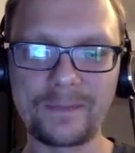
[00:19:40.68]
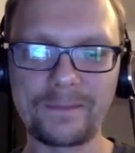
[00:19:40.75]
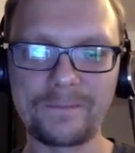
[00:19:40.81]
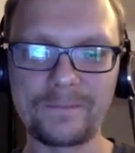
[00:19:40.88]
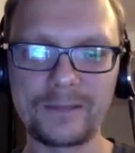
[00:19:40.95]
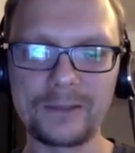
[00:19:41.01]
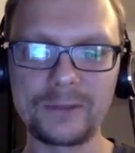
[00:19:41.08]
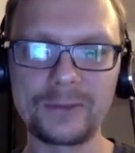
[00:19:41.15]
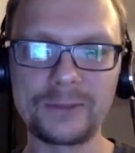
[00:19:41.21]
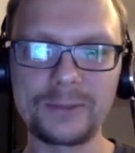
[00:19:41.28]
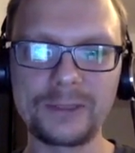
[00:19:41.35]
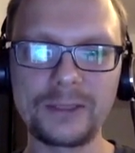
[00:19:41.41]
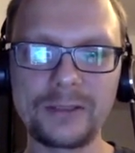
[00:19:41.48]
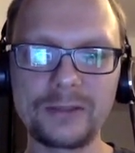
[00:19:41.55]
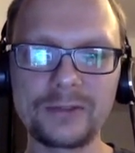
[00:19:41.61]
lo and
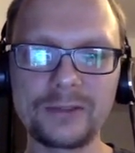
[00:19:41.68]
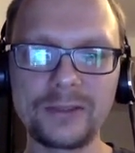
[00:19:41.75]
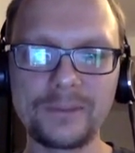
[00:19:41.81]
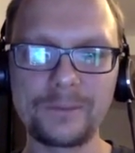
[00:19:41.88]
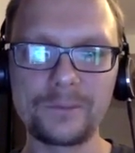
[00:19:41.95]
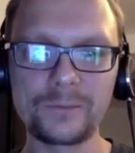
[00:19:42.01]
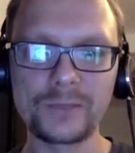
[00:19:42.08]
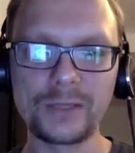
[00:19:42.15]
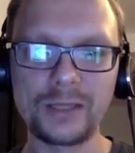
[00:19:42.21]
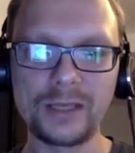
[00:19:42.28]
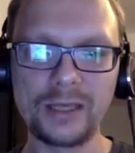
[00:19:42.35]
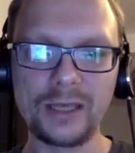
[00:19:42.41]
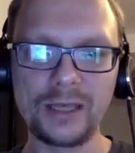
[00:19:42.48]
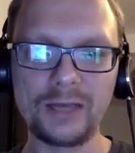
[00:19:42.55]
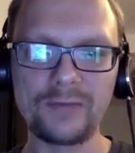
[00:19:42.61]
behold,
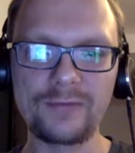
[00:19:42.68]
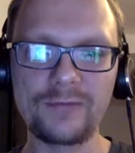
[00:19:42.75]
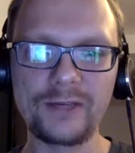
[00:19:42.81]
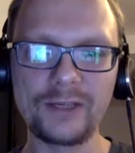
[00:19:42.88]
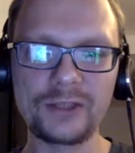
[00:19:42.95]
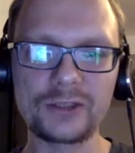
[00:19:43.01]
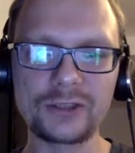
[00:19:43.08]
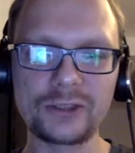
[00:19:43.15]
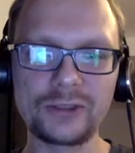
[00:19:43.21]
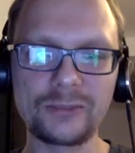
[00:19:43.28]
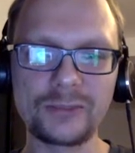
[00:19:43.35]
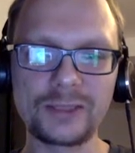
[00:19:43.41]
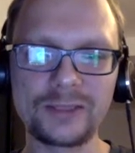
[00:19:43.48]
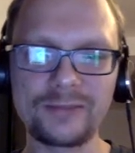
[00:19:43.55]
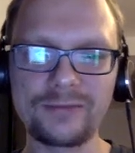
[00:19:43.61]
a function,
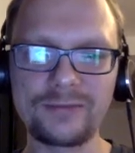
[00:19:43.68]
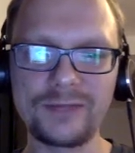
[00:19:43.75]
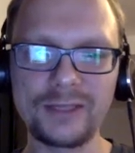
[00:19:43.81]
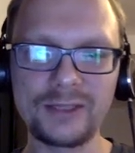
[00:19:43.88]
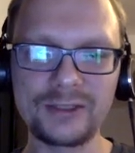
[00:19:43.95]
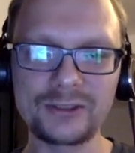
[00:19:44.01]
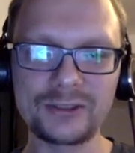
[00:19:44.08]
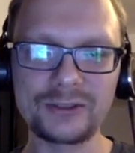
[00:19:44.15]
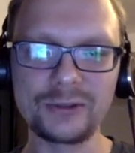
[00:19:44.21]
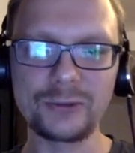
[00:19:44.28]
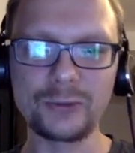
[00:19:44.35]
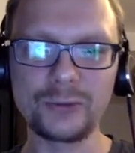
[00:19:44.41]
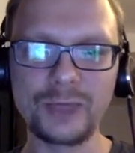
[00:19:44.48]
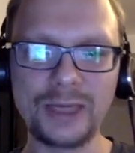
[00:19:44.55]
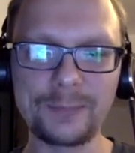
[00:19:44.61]
but a function
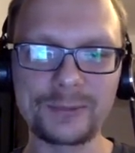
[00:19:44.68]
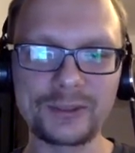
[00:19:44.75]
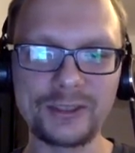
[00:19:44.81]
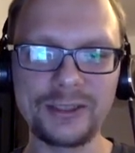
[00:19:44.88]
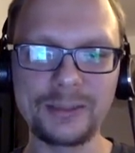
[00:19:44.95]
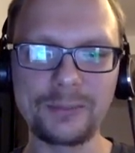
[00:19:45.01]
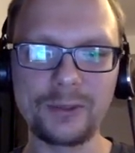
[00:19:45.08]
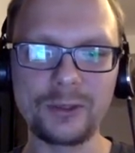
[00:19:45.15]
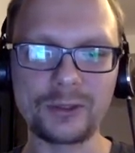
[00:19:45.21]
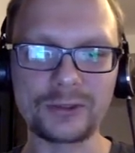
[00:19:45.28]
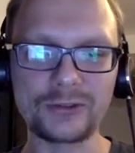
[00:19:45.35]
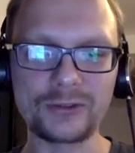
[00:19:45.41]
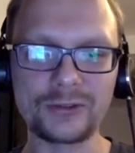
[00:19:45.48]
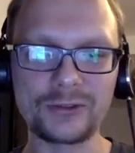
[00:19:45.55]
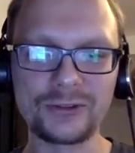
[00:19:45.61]
wrapped in a
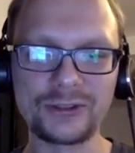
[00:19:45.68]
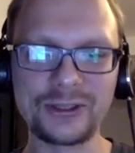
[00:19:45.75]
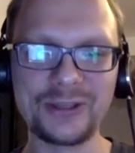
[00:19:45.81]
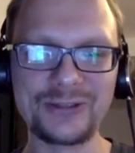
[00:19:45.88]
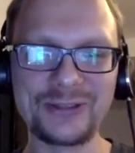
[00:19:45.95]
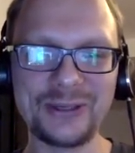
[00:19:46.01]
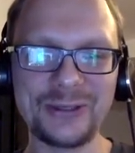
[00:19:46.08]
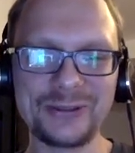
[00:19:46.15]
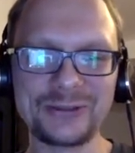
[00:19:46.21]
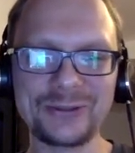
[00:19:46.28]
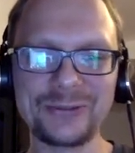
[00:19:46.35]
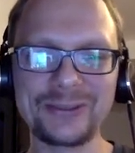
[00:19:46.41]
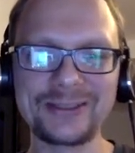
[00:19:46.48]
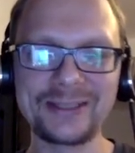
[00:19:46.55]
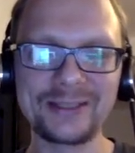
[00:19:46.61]
box. So
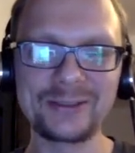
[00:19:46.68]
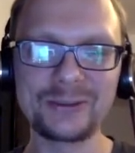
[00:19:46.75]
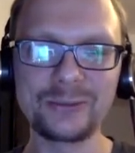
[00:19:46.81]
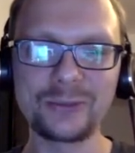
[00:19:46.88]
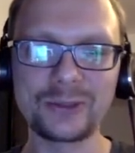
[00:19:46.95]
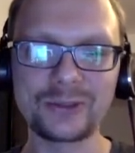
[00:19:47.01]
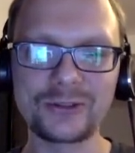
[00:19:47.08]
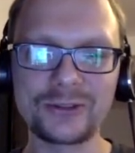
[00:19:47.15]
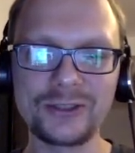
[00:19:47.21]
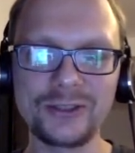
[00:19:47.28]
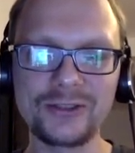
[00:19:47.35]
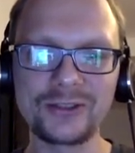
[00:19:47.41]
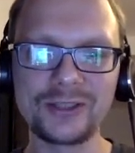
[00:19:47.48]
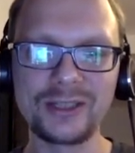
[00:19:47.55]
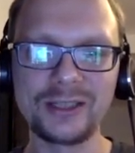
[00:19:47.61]
we take two
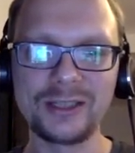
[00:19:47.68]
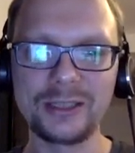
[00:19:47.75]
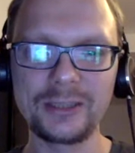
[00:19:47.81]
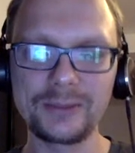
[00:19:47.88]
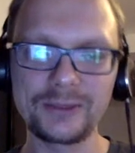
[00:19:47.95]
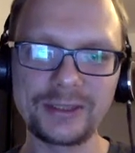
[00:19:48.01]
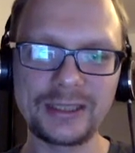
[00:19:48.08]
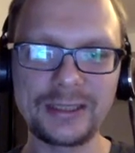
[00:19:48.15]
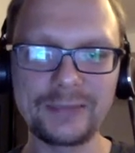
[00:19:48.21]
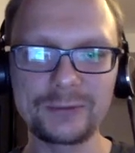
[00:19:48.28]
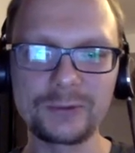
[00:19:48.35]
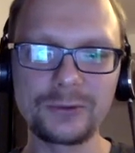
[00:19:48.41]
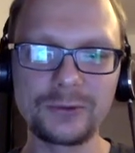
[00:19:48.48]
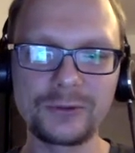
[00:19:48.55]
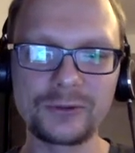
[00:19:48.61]
boxes, and we're going to have to
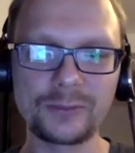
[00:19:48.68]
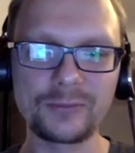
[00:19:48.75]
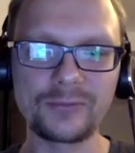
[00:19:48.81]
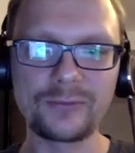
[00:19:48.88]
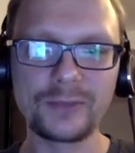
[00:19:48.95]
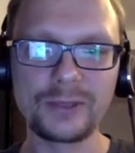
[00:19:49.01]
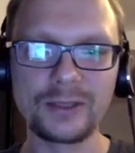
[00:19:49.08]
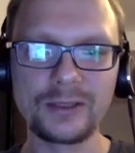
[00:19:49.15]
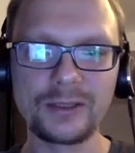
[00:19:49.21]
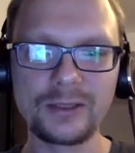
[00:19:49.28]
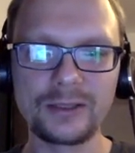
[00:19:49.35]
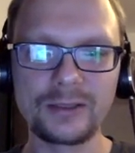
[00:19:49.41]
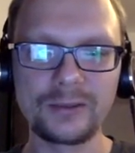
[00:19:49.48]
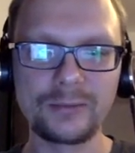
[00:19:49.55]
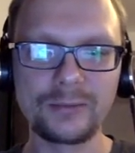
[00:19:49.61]
do some
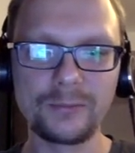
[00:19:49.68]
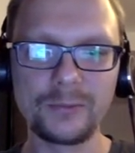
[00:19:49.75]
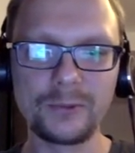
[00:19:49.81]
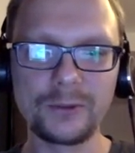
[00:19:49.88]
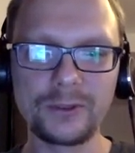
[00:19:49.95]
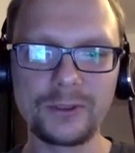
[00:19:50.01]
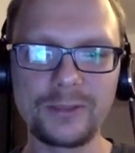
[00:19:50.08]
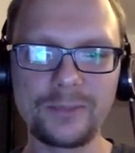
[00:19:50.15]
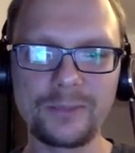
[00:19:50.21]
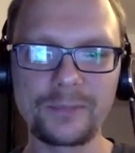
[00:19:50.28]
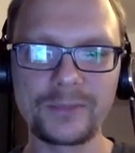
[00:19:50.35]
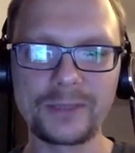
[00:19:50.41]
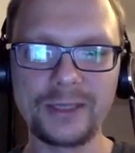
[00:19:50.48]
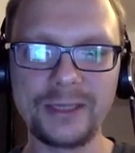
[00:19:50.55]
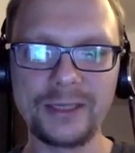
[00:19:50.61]
more
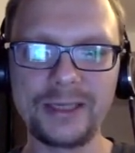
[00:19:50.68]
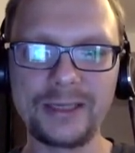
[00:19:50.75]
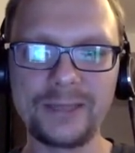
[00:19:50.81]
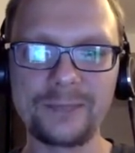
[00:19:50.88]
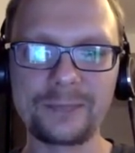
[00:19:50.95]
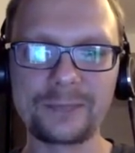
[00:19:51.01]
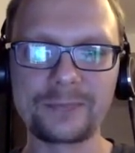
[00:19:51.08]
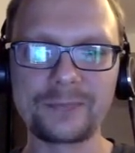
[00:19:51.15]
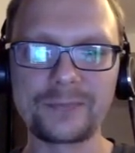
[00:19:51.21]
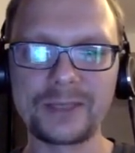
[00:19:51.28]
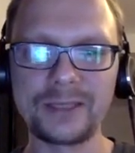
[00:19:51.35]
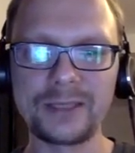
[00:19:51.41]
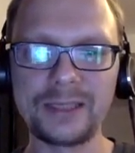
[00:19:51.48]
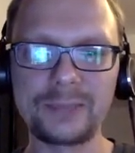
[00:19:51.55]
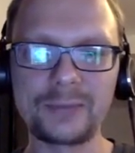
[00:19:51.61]

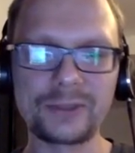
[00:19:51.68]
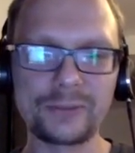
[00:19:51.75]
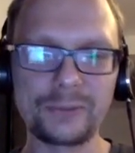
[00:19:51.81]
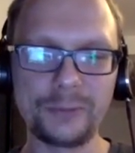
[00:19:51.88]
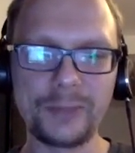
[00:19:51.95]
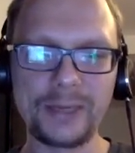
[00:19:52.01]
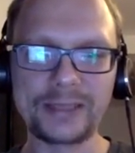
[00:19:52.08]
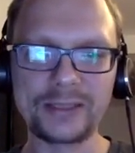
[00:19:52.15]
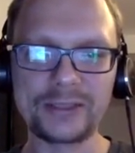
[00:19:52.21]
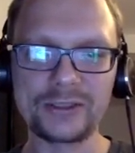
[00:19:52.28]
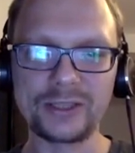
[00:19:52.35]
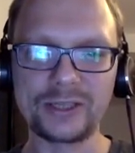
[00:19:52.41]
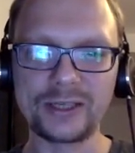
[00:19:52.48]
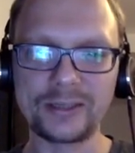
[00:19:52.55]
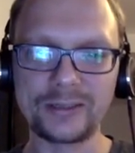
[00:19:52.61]
elaborate
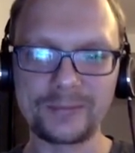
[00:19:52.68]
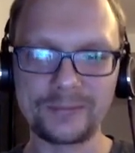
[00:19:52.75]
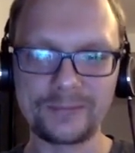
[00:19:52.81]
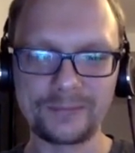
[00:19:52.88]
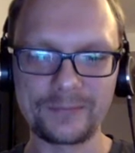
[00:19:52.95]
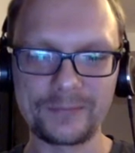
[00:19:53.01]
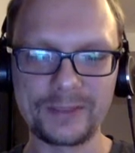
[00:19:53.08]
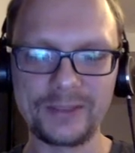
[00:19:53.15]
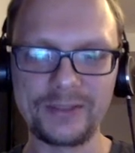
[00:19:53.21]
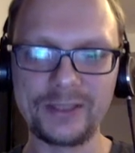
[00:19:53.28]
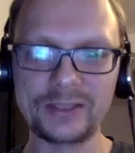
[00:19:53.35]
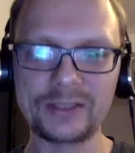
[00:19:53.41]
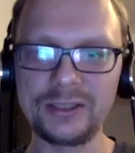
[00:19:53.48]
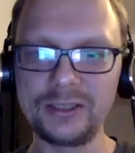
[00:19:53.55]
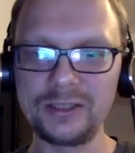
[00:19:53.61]
repackaging. It's
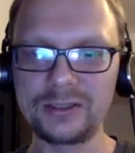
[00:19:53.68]
actually